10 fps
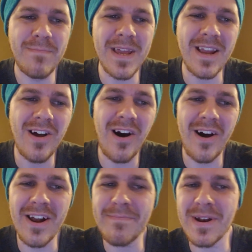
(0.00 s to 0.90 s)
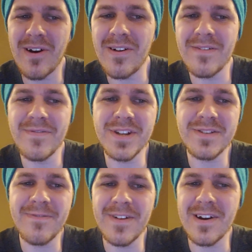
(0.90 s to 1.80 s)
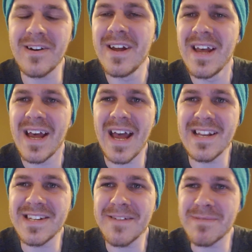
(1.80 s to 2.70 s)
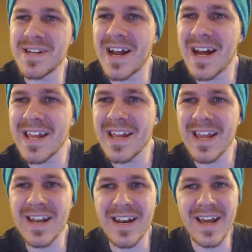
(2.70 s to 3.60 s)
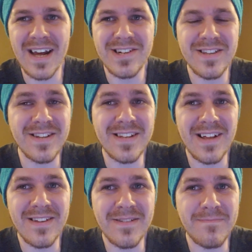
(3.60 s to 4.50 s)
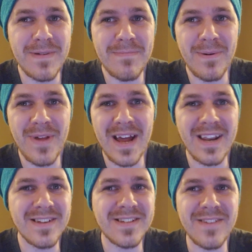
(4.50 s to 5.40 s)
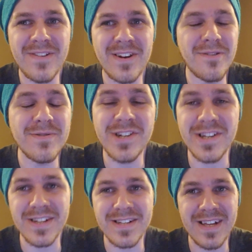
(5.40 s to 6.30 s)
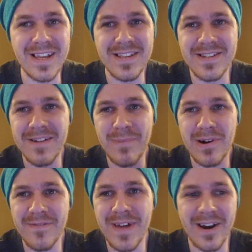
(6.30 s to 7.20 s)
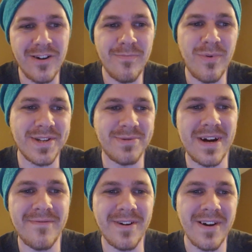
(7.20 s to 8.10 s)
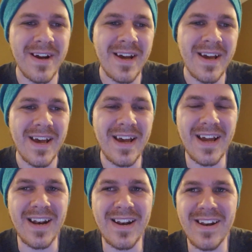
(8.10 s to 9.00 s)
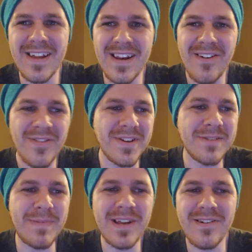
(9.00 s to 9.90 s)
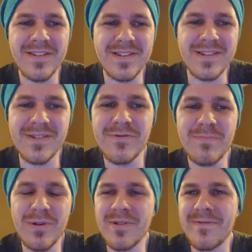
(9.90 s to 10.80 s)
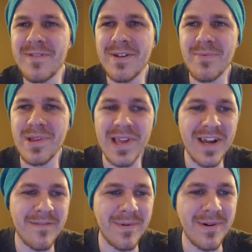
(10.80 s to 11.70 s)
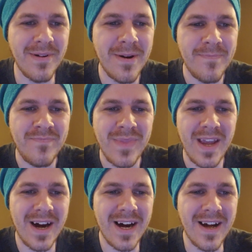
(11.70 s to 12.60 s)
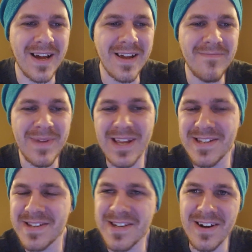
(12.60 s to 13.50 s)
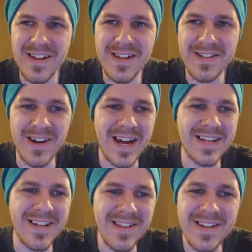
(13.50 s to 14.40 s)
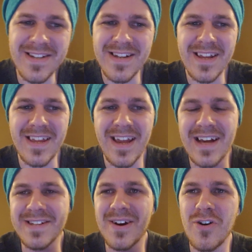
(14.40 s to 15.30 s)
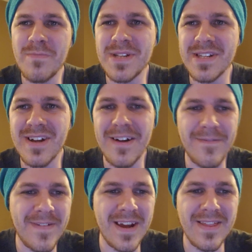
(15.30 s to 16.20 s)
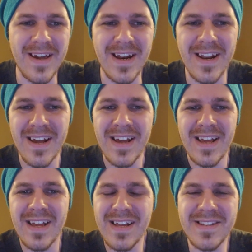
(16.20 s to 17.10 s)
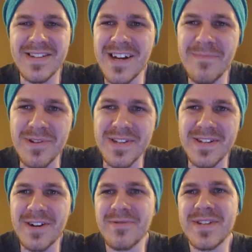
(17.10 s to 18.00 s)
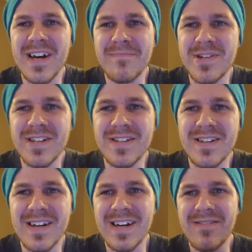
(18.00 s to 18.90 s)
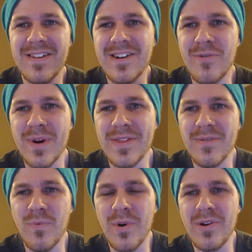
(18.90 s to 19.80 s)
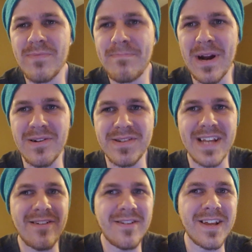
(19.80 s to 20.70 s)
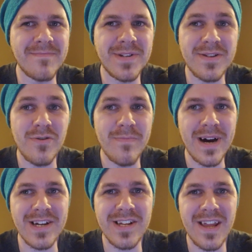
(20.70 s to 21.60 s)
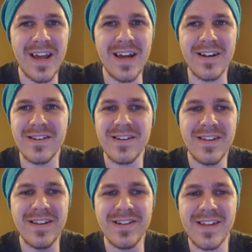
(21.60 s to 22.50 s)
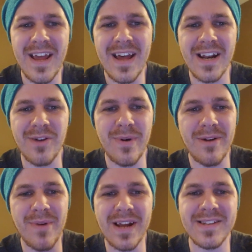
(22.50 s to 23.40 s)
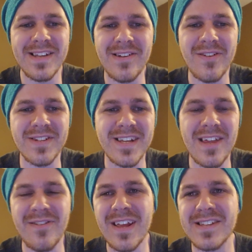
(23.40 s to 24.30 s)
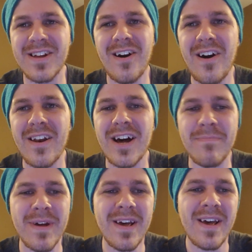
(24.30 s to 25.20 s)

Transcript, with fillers: being caught up in all of this fear ends up denying and actually telling people that he doesn't even know Jesus. Like he's not part of that group whatsoever. And in all this, Peter is so beautifully relatable uh, because he start, he's idealistic, he has hopes, he's got faith, and he stumbles and screws up just uh, you know when the world bears down on him so much he can't he just can't quite reconcile it all together. He gets caught up